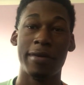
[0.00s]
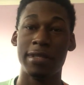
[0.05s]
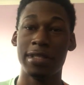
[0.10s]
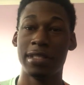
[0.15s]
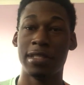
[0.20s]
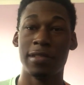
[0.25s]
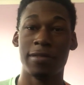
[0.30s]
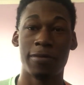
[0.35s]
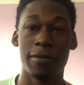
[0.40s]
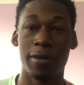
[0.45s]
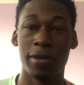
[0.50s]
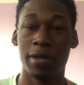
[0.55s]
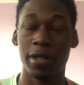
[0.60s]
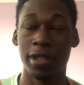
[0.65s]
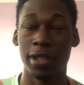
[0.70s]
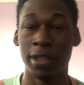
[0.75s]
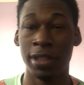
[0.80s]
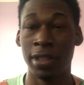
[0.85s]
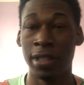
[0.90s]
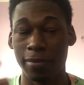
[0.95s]
reasons
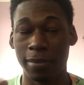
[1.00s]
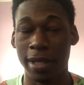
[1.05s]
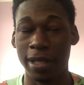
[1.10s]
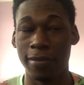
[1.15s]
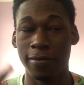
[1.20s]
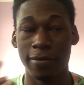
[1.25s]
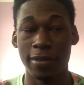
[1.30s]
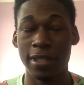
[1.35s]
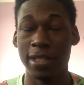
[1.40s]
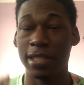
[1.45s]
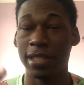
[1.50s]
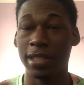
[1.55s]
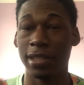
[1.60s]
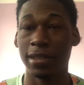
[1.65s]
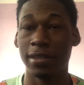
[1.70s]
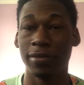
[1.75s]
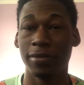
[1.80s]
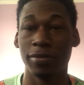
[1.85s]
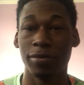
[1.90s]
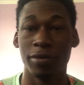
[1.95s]
for my visa
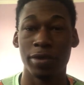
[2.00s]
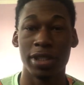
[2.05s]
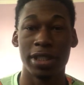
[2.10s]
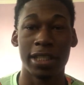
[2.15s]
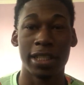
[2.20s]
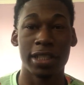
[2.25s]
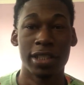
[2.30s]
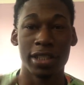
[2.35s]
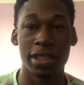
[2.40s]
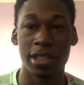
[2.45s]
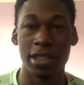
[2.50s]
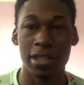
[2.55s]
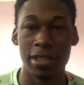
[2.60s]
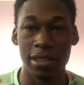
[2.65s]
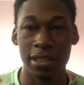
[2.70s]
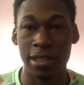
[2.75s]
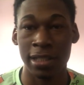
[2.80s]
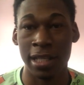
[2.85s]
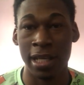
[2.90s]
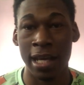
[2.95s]

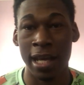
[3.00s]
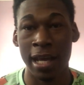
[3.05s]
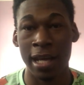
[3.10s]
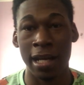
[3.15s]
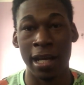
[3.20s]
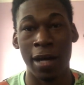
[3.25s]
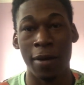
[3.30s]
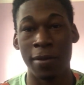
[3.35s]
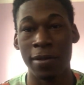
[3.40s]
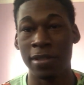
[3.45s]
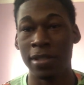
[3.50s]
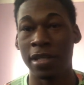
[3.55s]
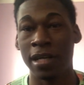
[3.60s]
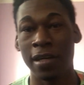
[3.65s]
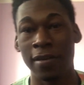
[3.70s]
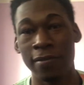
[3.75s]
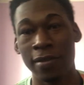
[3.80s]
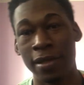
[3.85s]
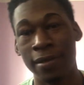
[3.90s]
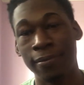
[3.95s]
rejections, how I
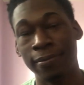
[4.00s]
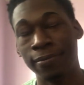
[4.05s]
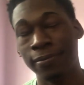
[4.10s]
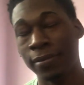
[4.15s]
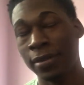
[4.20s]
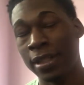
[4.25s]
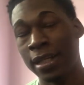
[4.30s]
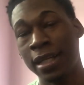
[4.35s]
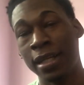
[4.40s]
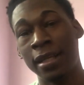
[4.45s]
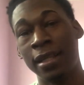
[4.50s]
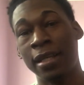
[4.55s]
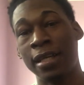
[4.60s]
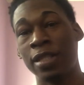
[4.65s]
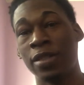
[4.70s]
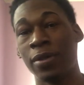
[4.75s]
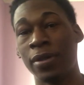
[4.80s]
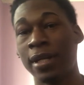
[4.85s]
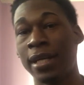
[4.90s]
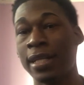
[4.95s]
solved them. That's
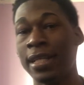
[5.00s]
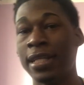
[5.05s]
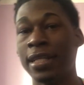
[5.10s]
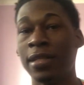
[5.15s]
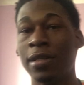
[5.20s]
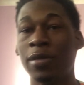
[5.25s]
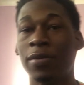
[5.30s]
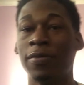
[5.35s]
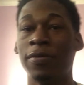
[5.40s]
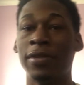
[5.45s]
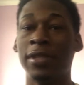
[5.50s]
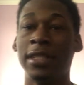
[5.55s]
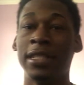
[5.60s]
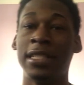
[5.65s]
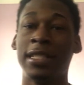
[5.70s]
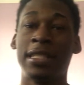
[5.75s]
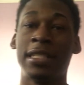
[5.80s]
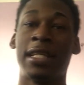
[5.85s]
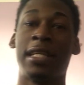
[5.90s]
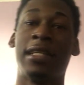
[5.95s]
what I did. Hopefully
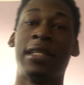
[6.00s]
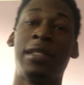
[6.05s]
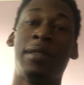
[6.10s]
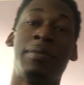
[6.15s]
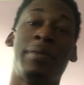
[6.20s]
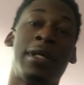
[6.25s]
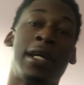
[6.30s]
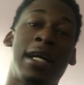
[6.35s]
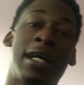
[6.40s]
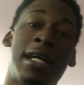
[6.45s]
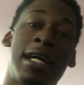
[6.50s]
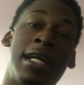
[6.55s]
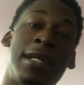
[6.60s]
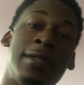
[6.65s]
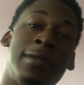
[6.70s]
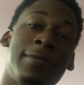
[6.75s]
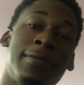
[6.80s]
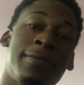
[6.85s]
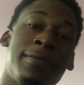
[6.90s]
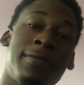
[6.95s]
this can help y'all
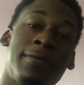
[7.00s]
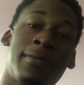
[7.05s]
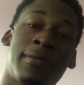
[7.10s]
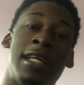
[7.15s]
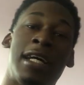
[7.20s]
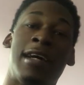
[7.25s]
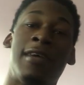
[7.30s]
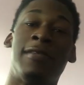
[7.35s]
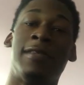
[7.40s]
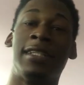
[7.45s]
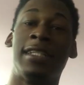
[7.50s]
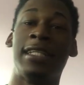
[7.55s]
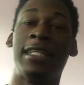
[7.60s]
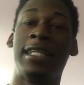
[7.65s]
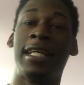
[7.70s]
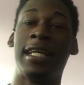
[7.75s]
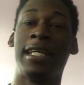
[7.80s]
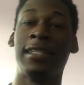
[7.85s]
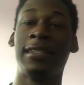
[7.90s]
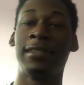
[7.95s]
out. Have a good
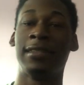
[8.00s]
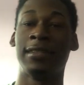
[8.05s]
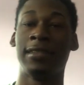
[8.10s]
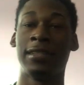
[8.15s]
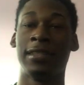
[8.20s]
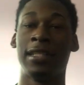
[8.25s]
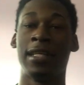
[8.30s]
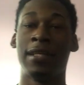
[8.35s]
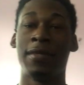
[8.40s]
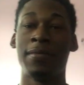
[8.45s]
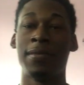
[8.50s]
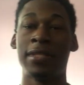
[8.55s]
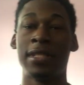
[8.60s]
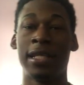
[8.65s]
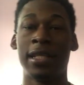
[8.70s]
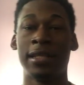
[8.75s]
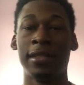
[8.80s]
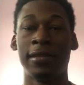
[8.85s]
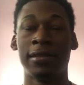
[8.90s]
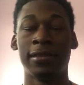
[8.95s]
day. You know what I'm
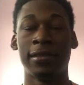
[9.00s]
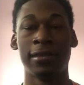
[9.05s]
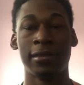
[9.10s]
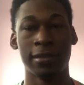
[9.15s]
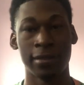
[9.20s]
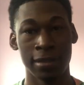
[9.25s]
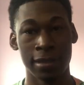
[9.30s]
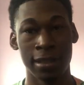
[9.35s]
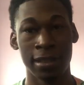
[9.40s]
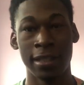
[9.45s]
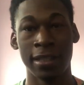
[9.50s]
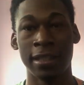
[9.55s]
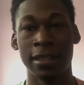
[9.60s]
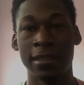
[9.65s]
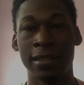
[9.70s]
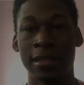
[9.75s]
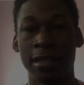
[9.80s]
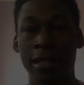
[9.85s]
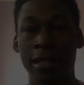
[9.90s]
saying? See